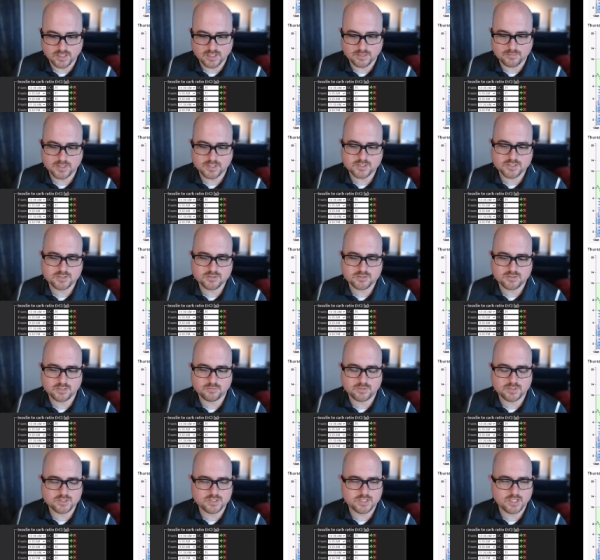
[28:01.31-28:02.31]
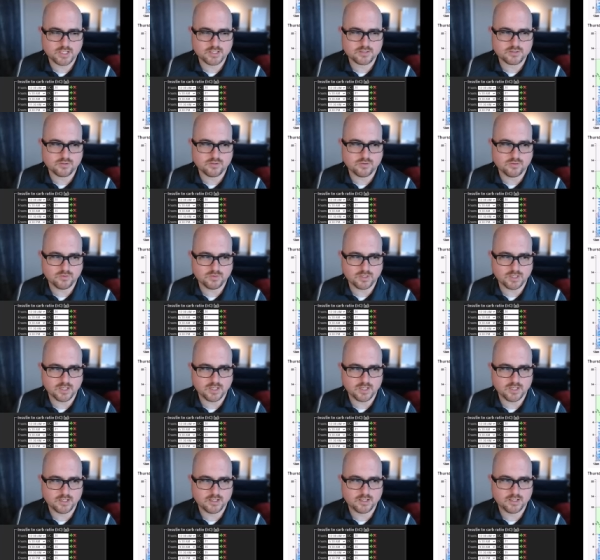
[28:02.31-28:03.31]
I'm not sure that I would change a whole
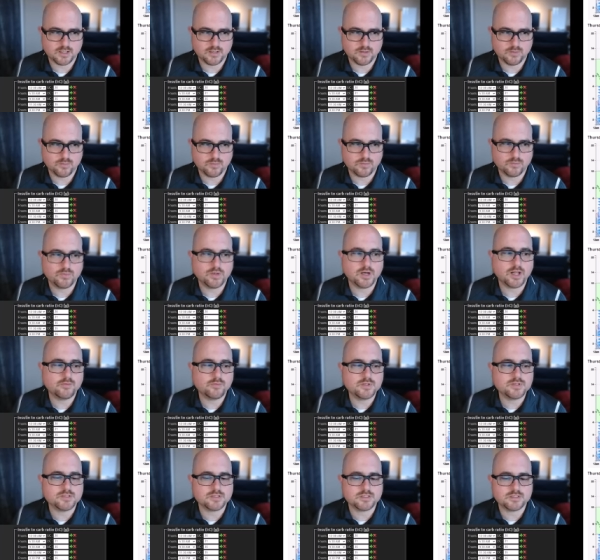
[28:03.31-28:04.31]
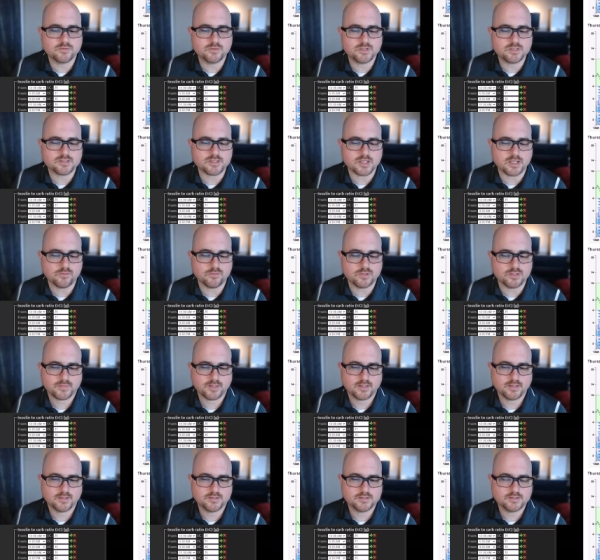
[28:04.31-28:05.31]
lot. What I would do is I would
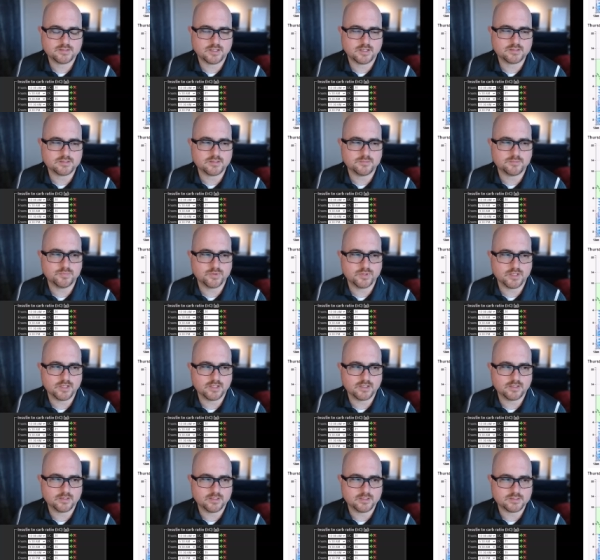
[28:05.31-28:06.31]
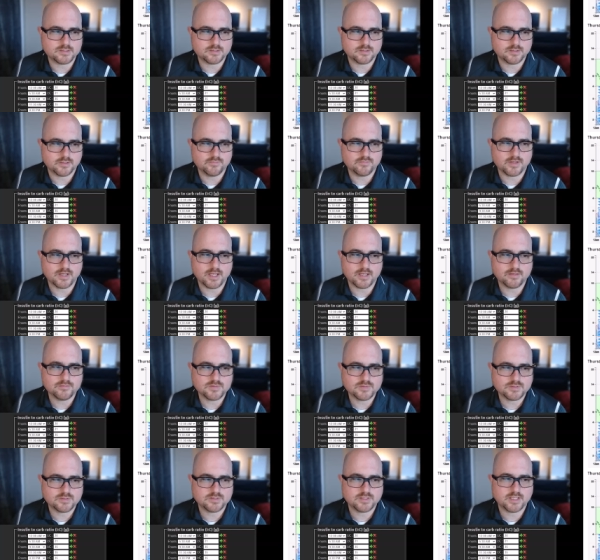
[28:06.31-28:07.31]
start to bring these
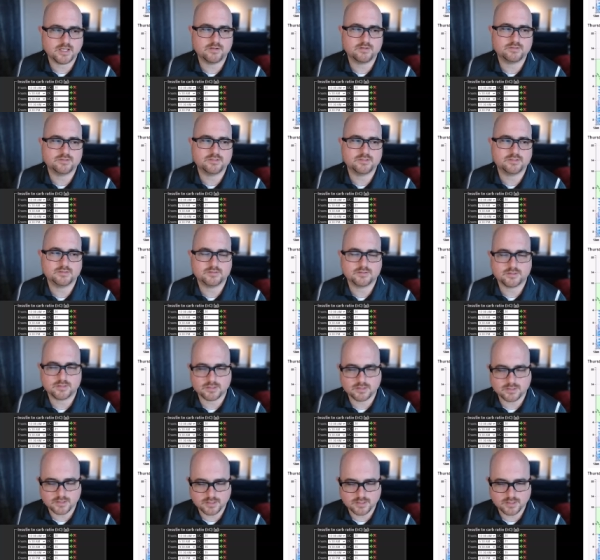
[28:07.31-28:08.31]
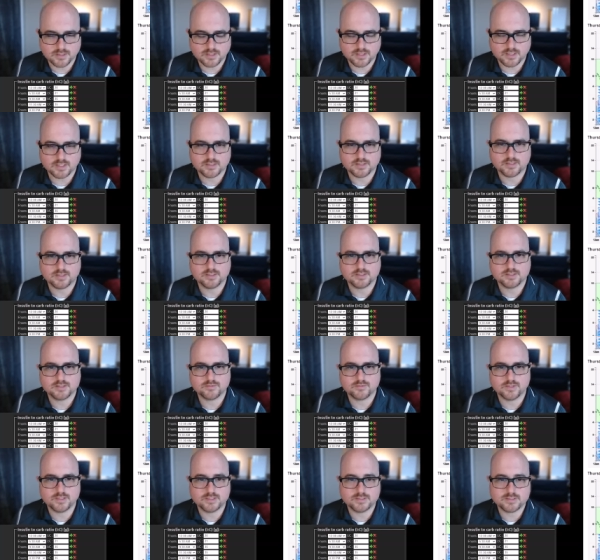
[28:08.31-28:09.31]
35s down to 30 and then
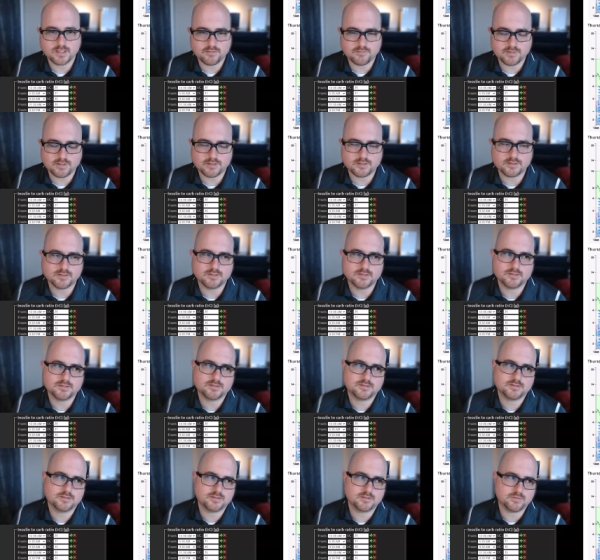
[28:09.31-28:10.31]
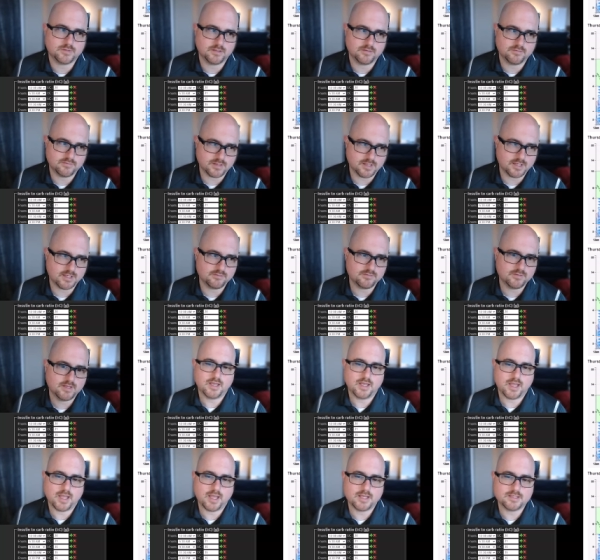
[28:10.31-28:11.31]
27, then 25
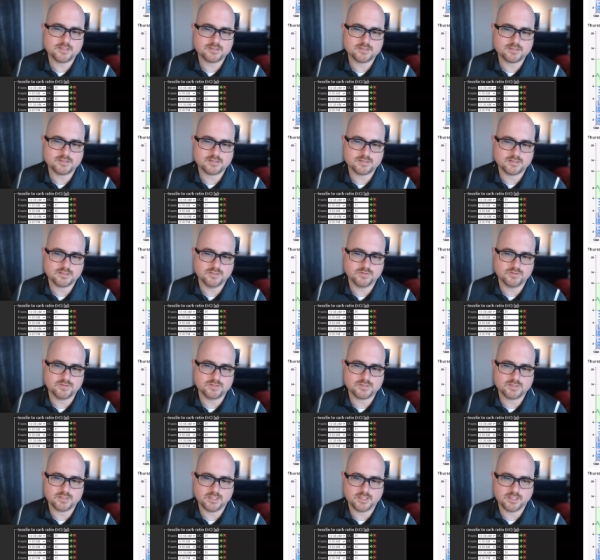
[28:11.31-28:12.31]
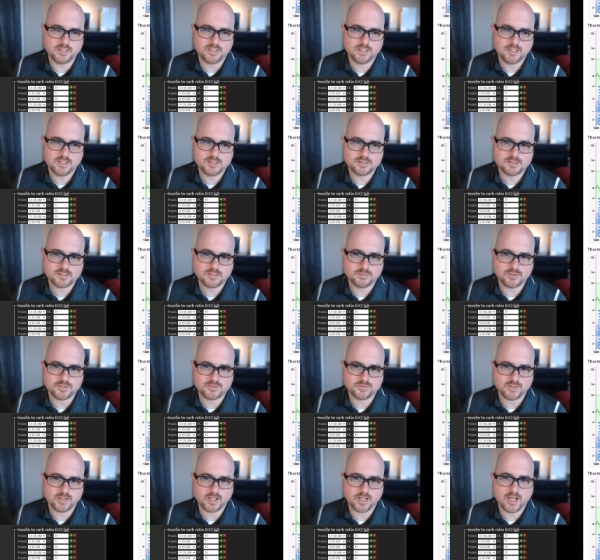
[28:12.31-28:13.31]
as you see his numbers
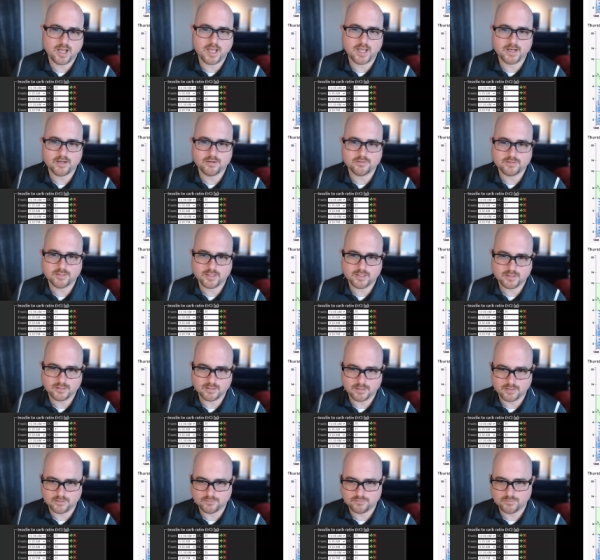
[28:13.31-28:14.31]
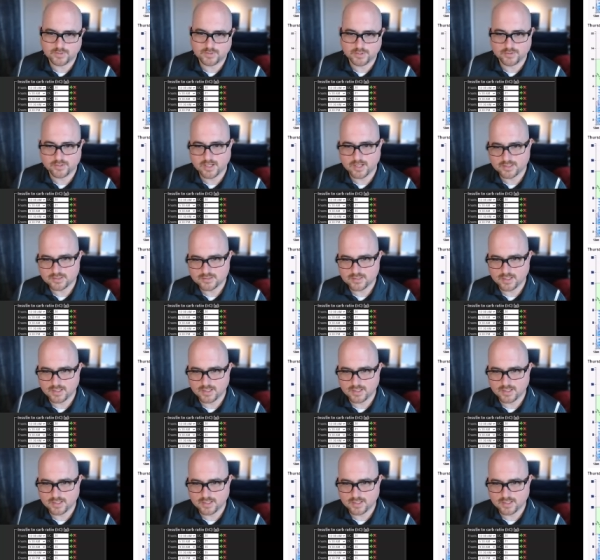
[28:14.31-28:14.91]
running higher than, you know, when you're not mm-hmm.